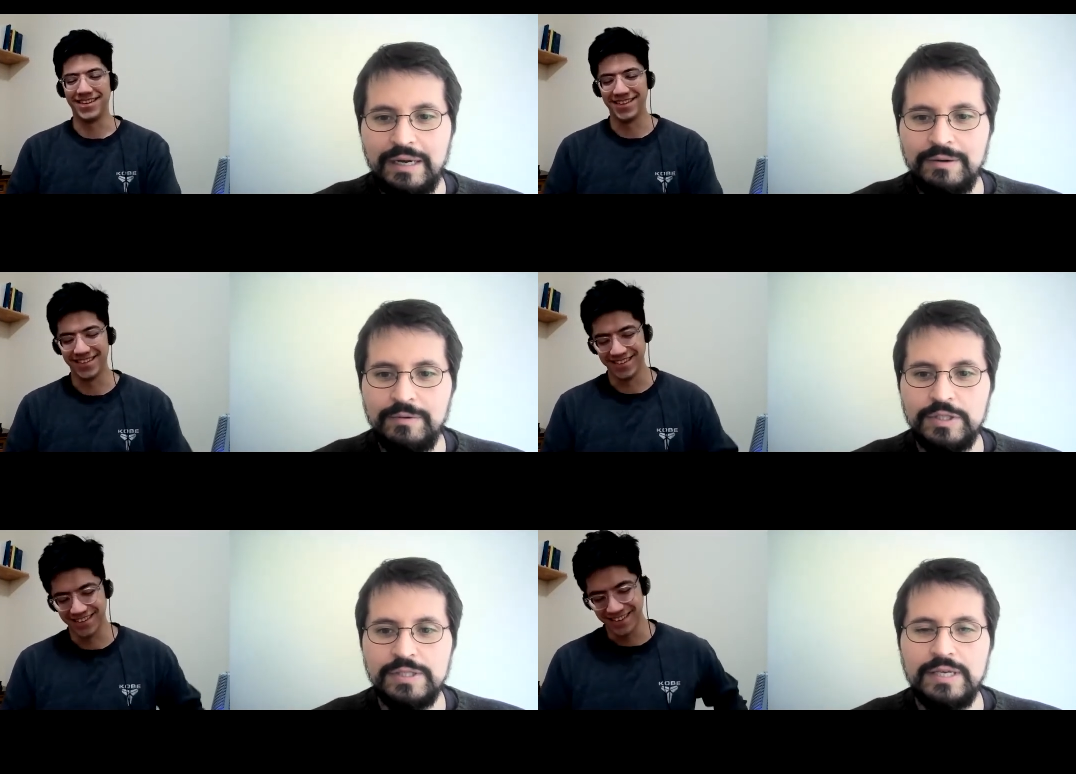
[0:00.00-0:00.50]
Speaker 1: I
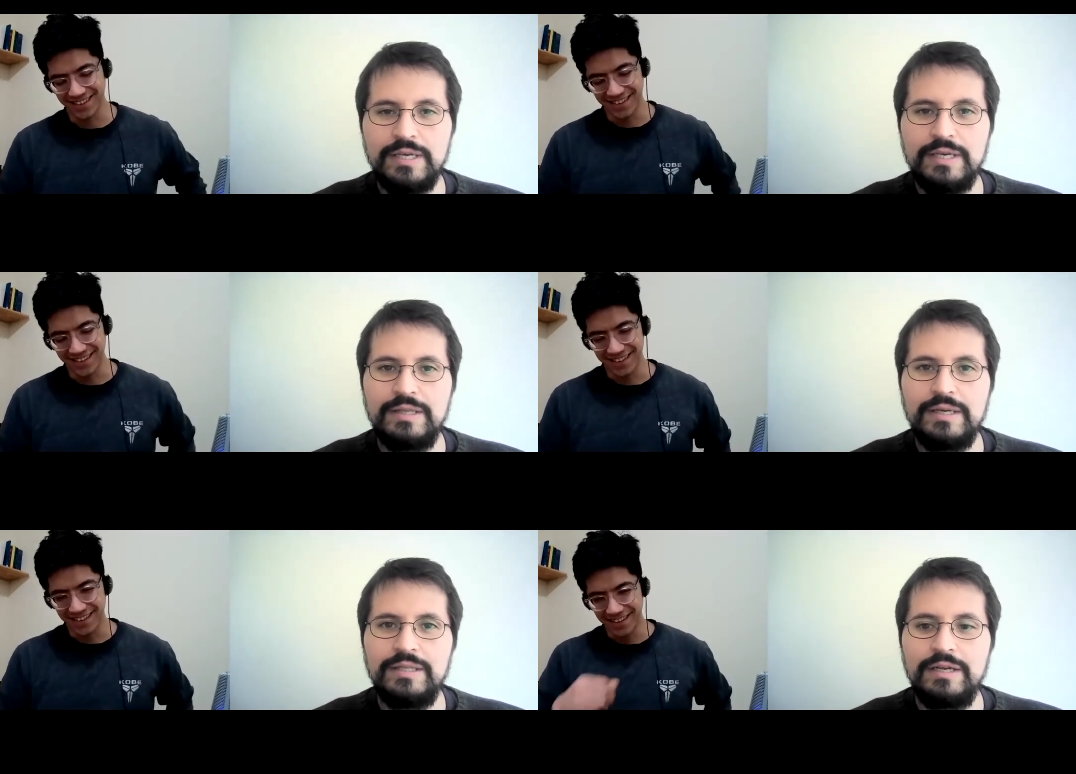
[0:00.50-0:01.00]
would say
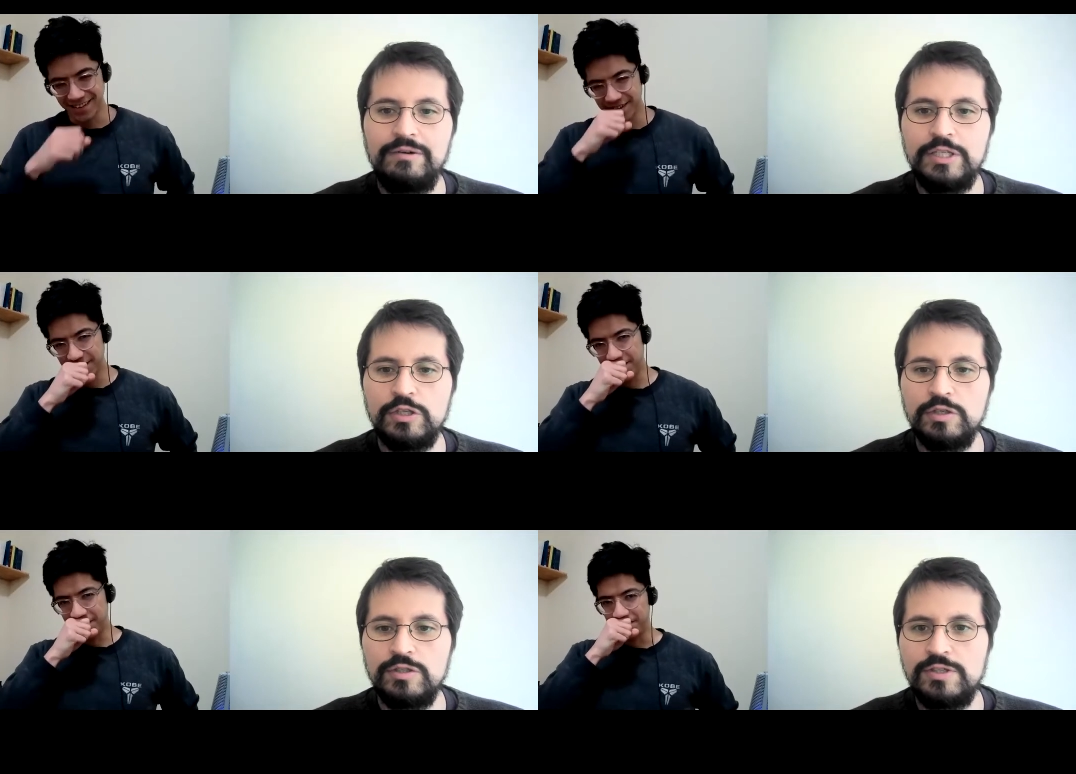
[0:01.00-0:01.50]
that there is
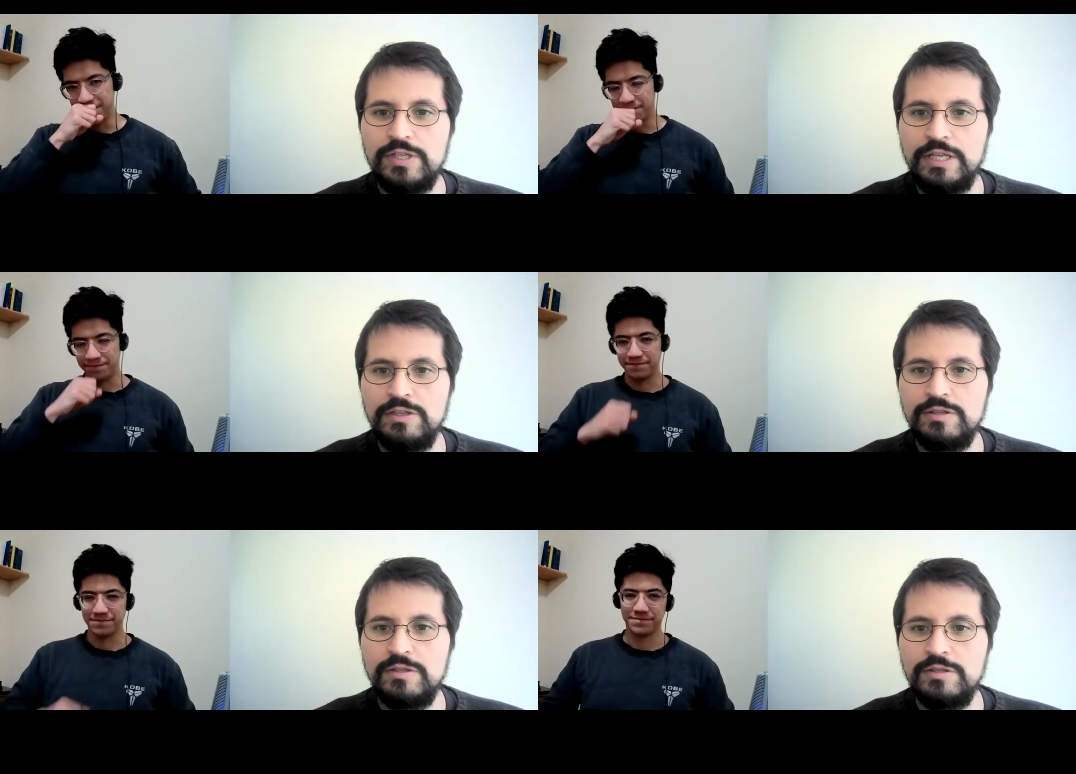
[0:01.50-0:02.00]

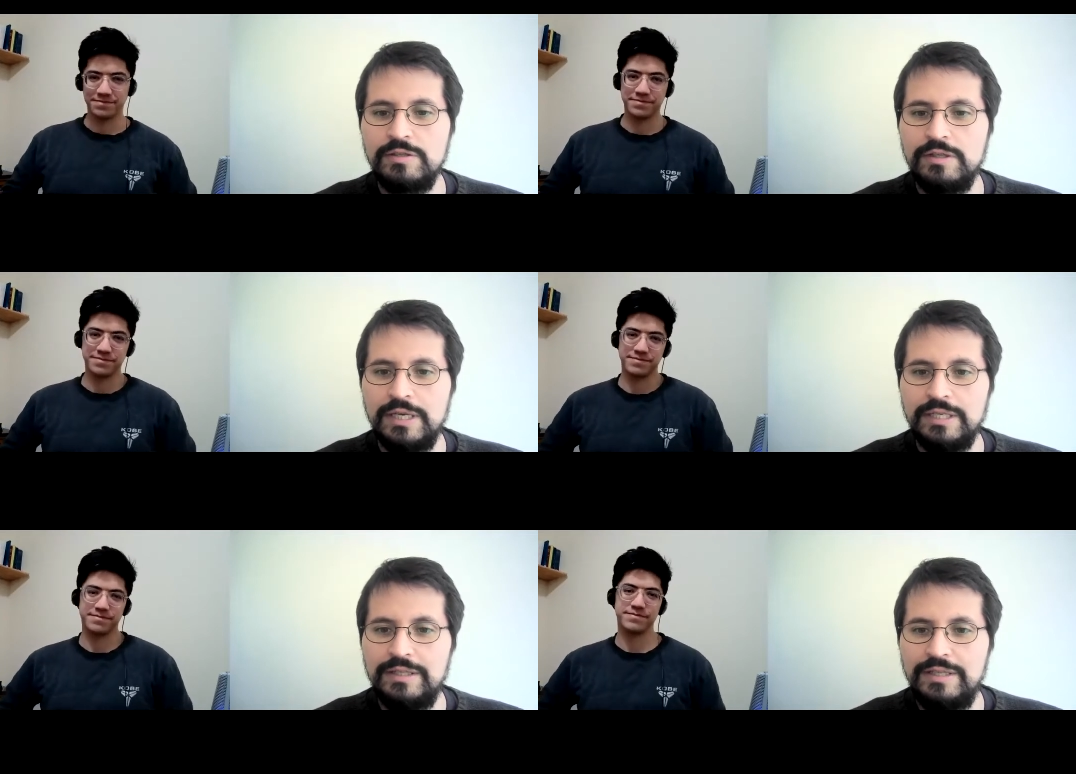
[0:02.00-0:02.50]
consensus
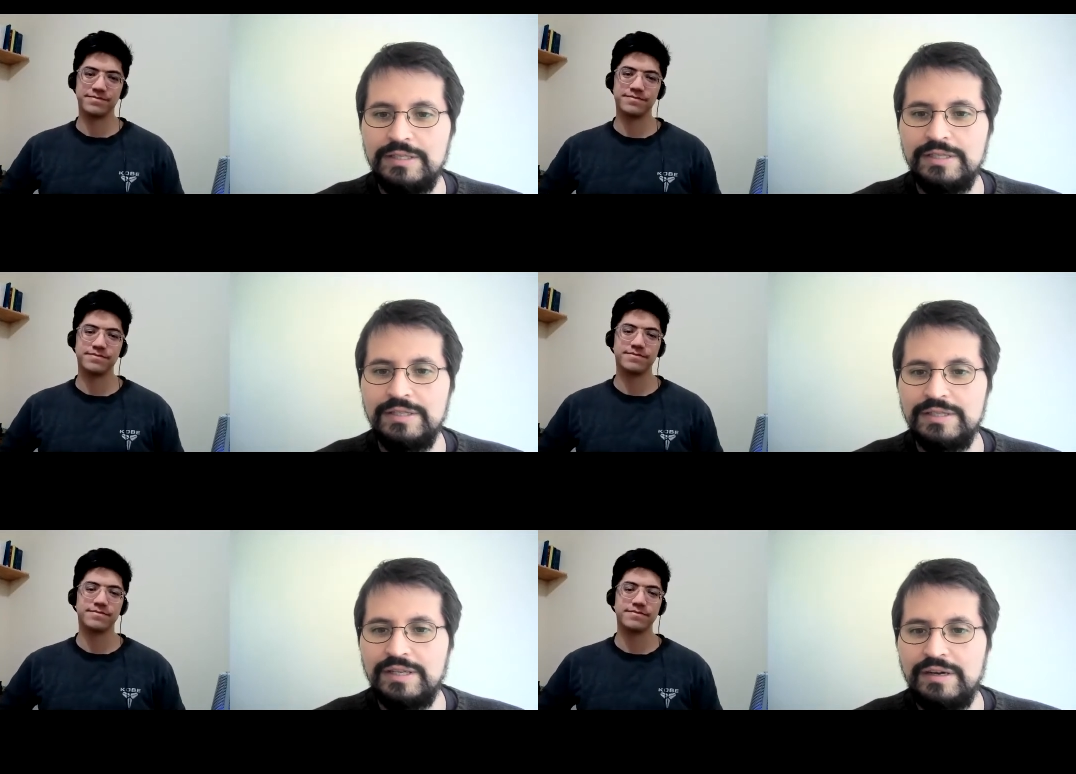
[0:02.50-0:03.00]
that this
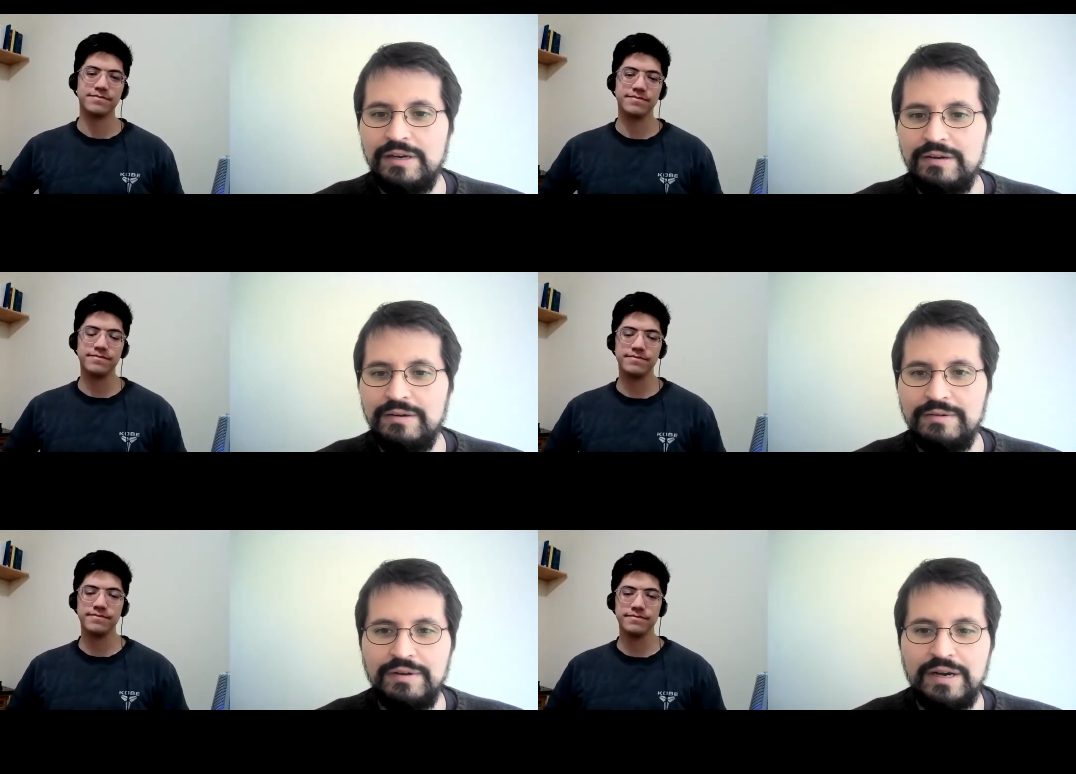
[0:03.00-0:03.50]
is
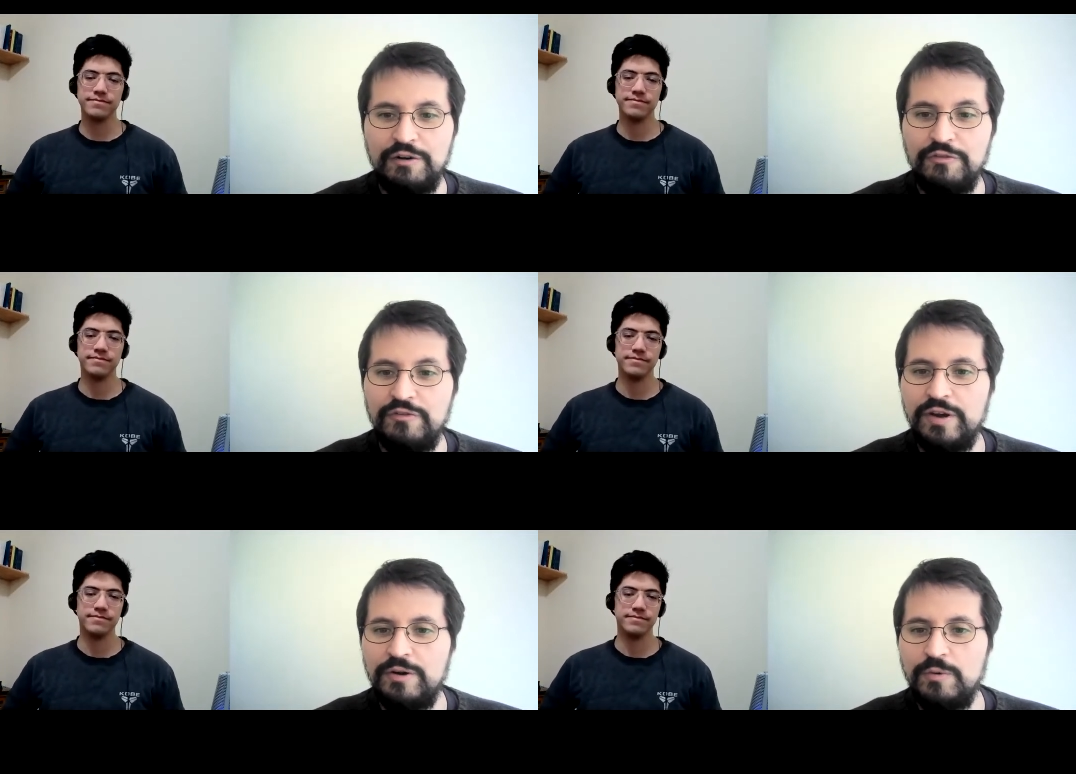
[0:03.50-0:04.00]
a, a
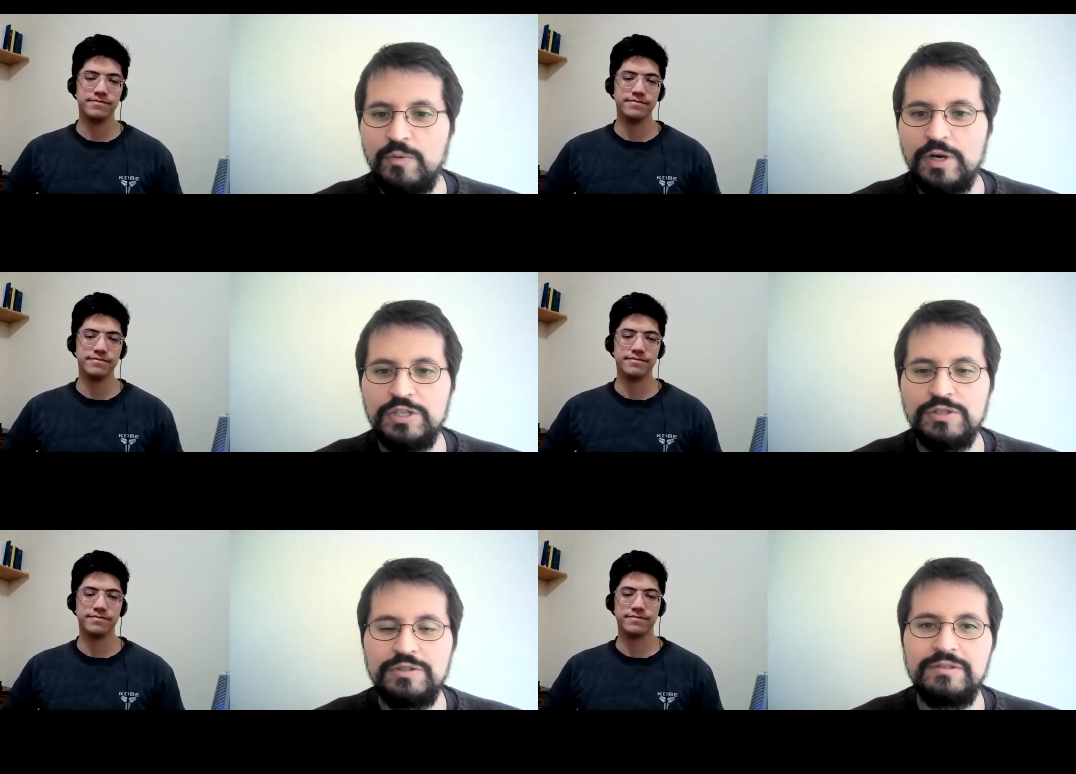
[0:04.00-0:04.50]
fair
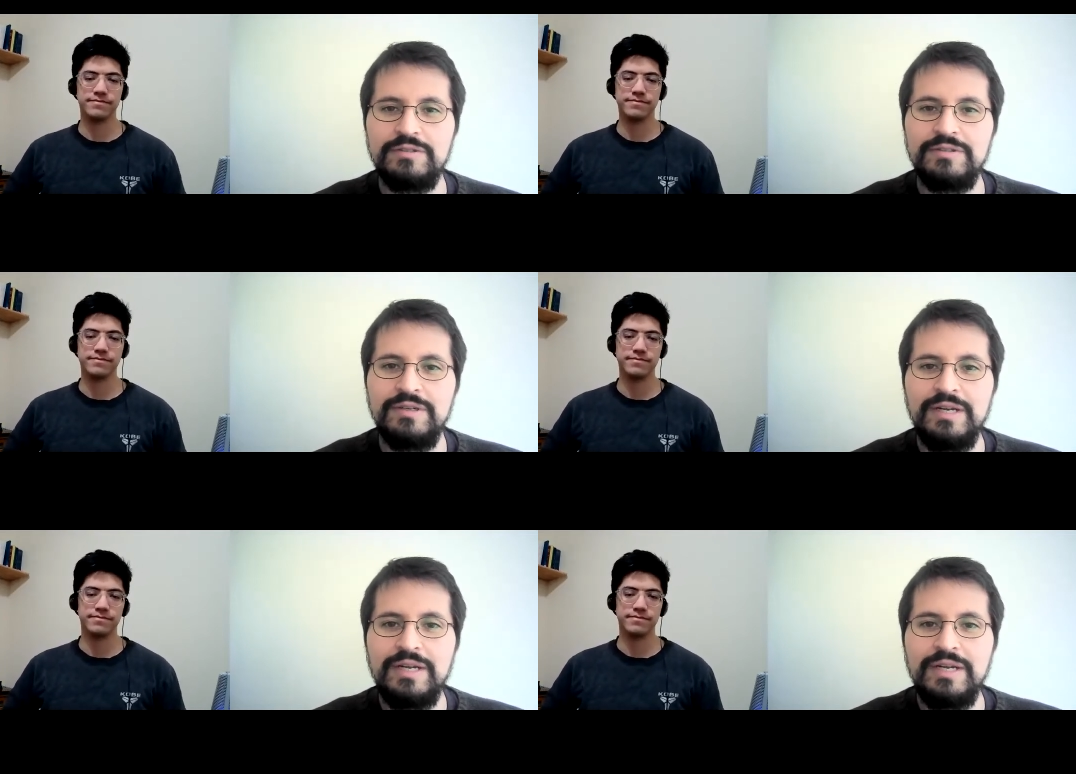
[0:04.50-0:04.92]
question,